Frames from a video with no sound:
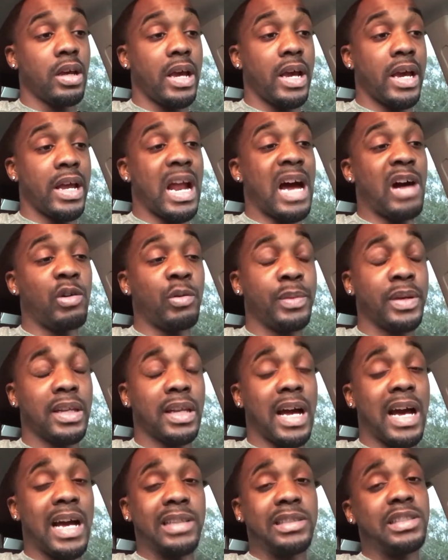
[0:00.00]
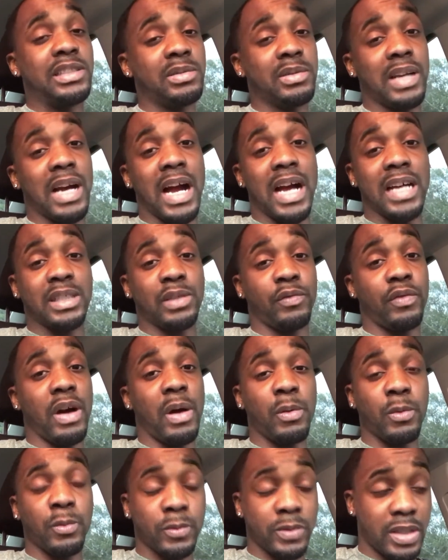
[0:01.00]
And I would be lying to you guys if I
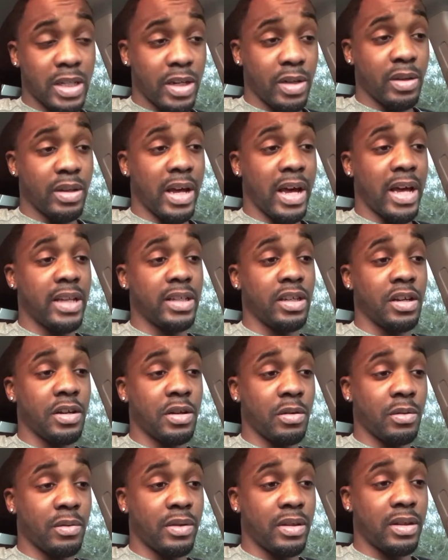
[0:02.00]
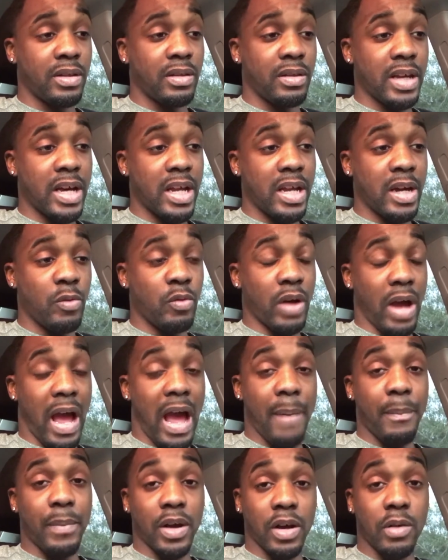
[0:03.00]
would tell you that, that it will
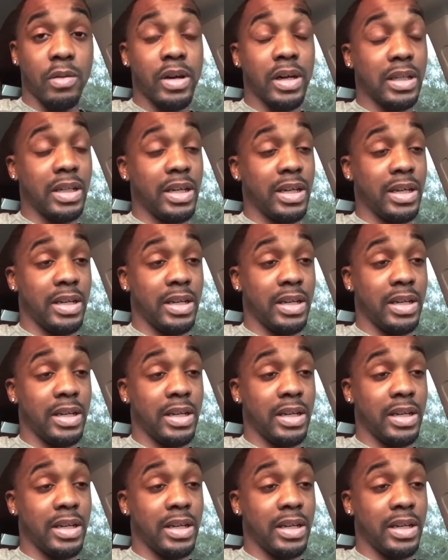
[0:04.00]
happen quickly.